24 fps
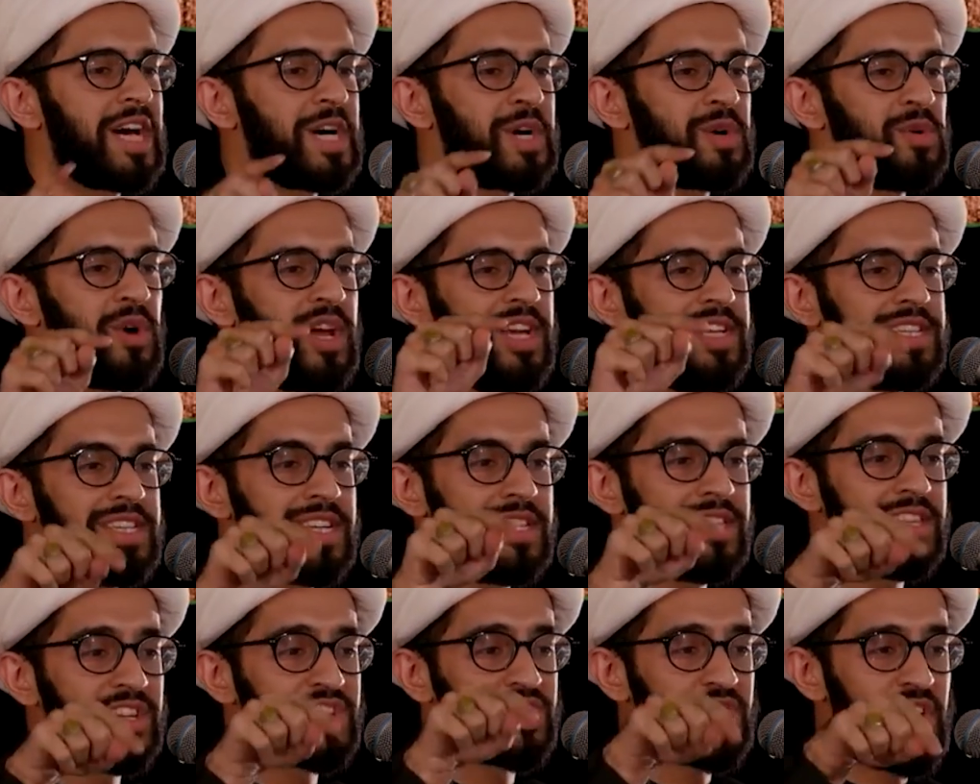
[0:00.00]

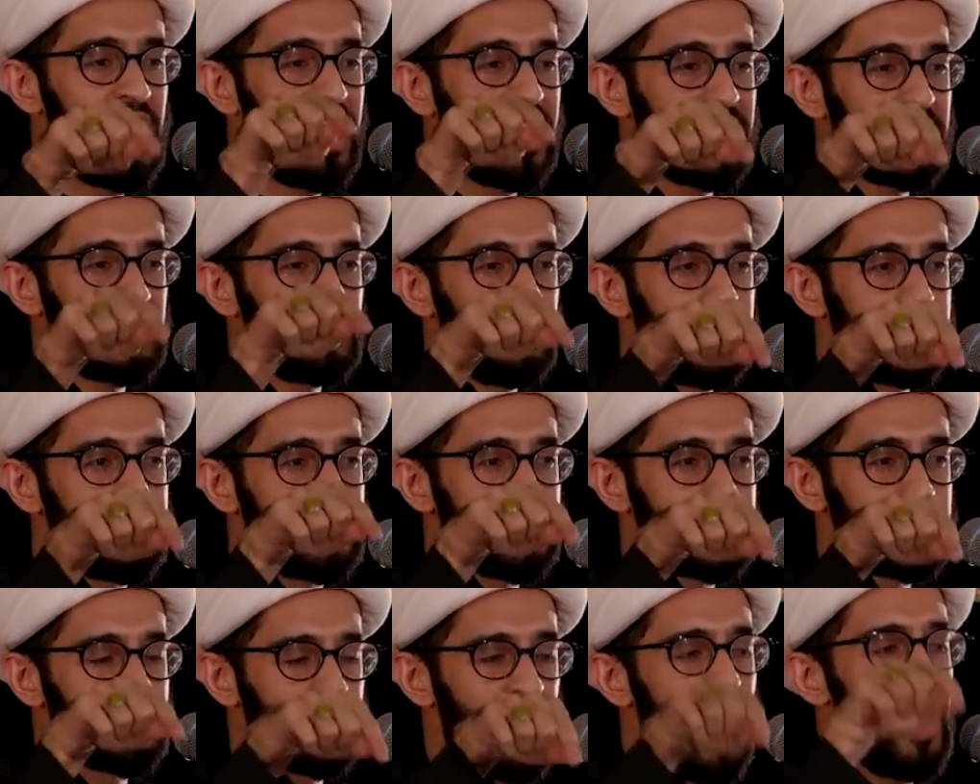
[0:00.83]
created the child with
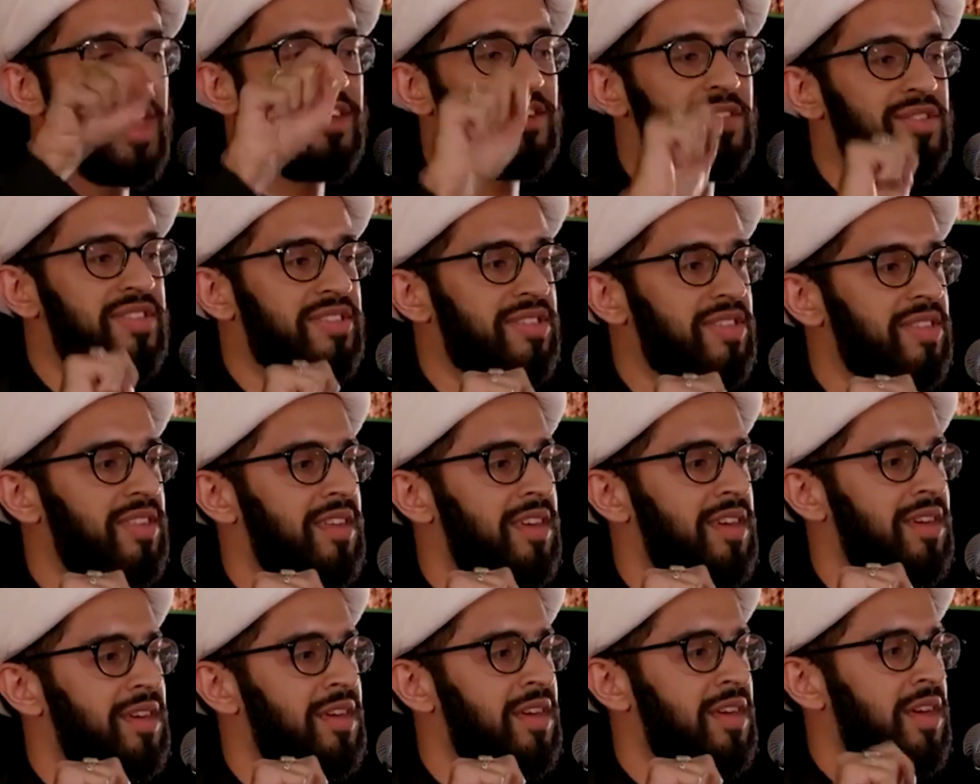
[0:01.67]
strength,
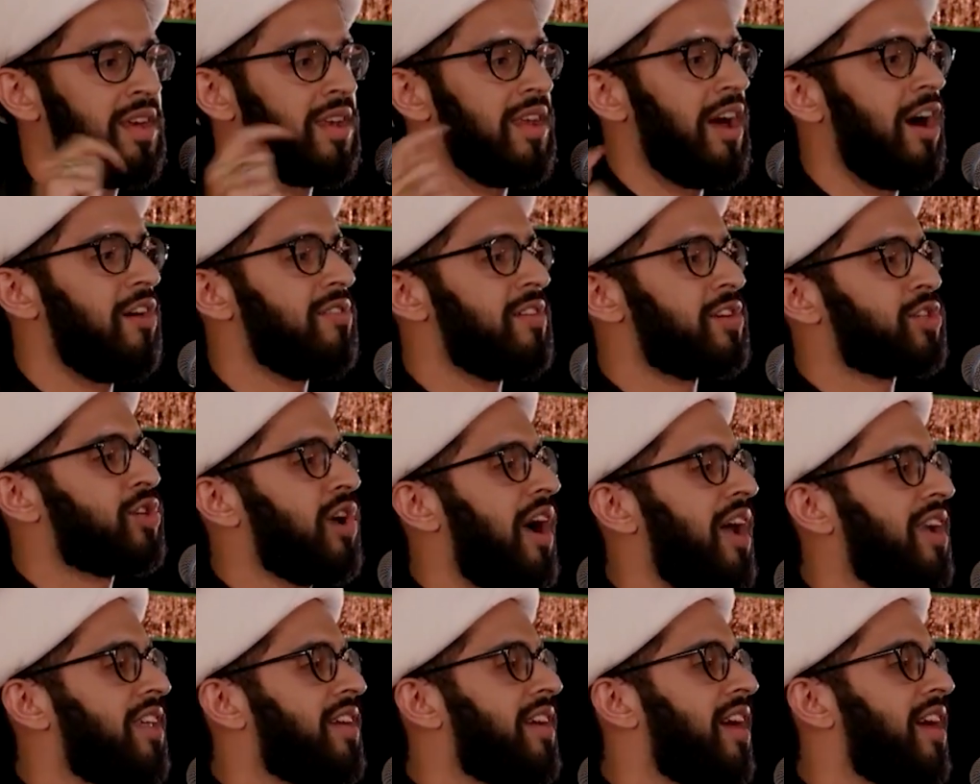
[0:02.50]
now the child